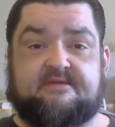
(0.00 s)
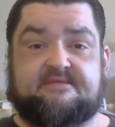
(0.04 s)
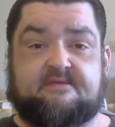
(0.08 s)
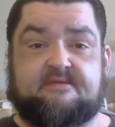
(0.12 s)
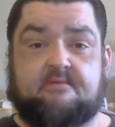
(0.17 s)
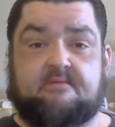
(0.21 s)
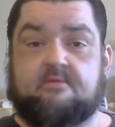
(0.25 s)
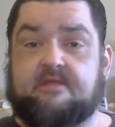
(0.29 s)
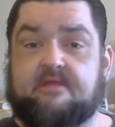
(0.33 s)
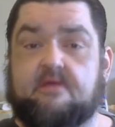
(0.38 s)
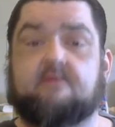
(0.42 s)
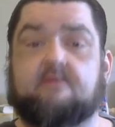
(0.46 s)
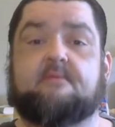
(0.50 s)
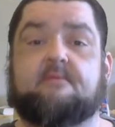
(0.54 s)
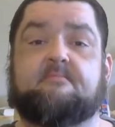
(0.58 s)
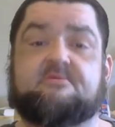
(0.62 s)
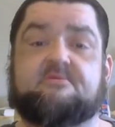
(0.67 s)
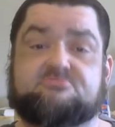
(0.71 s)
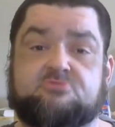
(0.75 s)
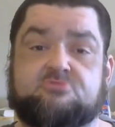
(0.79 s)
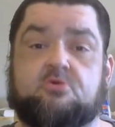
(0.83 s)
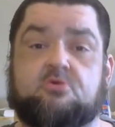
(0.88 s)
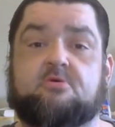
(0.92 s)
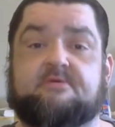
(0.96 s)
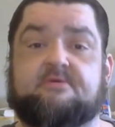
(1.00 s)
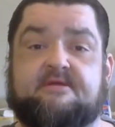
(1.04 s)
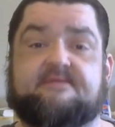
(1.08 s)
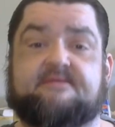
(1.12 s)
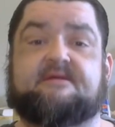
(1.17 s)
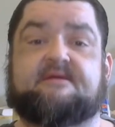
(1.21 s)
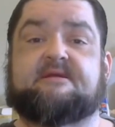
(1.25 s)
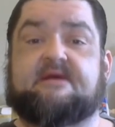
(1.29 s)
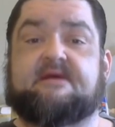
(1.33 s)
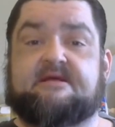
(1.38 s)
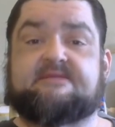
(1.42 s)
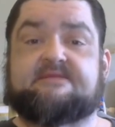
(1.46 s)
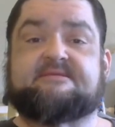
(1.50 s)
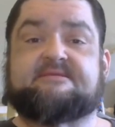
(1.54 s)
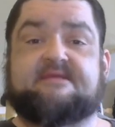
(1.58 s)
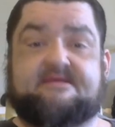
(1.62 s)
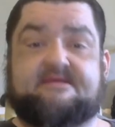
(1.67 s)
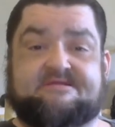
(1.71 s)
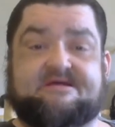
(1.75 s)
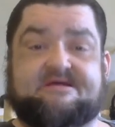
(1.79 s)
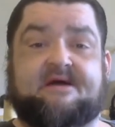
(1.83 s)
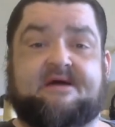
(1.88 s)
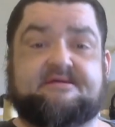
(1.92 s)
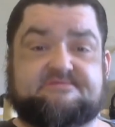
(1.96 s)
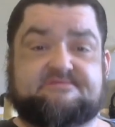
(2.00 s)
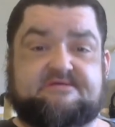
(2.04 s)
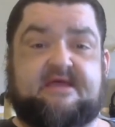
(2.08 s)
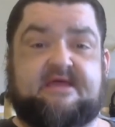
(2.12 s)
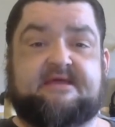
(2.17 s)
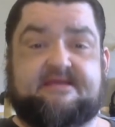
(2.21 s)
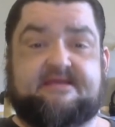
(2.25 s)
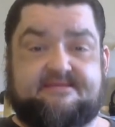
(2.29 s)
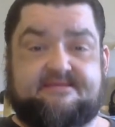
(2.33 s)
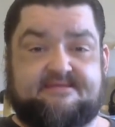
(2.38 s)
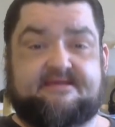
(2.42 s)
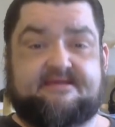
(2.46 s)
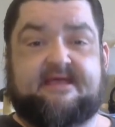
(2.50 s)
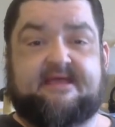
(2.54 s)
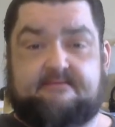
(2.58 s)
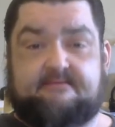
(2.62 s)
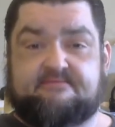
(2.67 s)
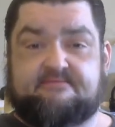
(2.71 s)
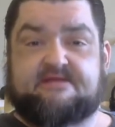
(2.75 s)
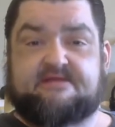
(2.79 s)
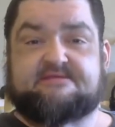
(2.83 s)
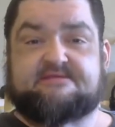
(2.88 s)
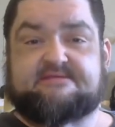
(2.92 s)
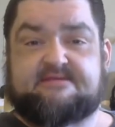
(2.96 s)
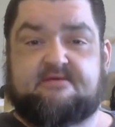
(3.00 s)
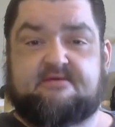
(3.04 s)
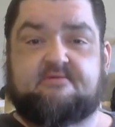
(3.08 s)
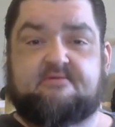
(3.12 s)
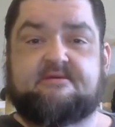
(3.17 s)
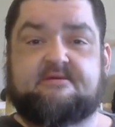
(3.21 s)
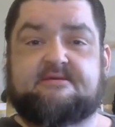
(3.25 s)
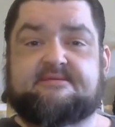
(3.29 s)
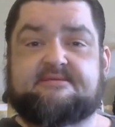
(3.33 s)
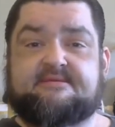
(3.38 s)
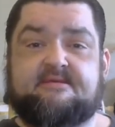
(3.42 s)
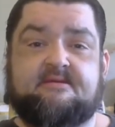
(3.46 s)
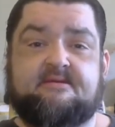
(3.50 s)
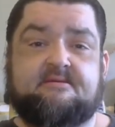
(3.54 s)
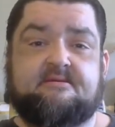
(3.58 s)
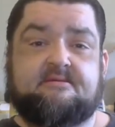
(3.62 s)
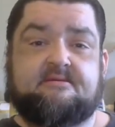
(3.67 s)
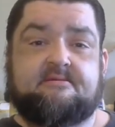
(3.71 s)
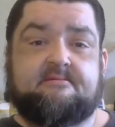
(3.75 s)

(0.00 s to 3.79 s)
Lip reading: the majority that I see not taking the game that serious,